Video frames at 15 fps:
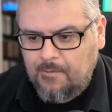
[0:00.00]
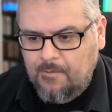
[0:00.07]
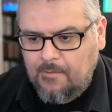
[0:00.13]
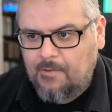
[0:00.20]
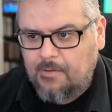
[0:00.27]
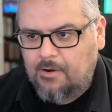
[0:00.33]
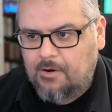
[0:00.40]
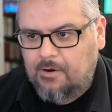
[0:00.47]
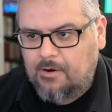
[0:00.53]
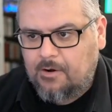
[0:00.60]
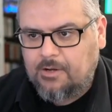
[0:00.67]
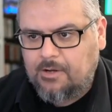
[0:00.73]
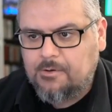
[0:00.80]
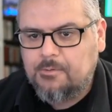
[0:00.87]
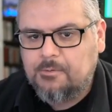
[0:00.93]
All right,
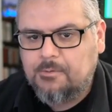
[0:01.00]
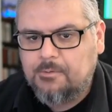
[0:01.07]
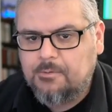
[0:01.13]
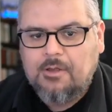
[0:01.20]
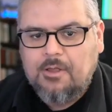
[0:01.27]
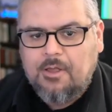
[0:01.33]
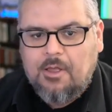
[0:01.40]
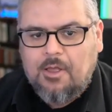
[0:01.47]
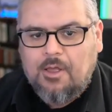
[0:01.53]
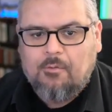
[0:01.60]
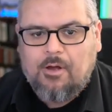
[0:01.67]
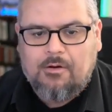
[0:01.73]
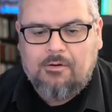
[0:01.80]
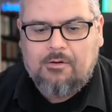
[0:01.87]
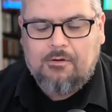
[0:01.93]
cool. Well,
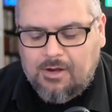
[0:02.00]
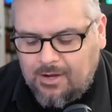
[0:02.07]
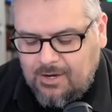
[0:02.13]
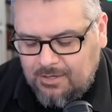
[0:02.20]
awesome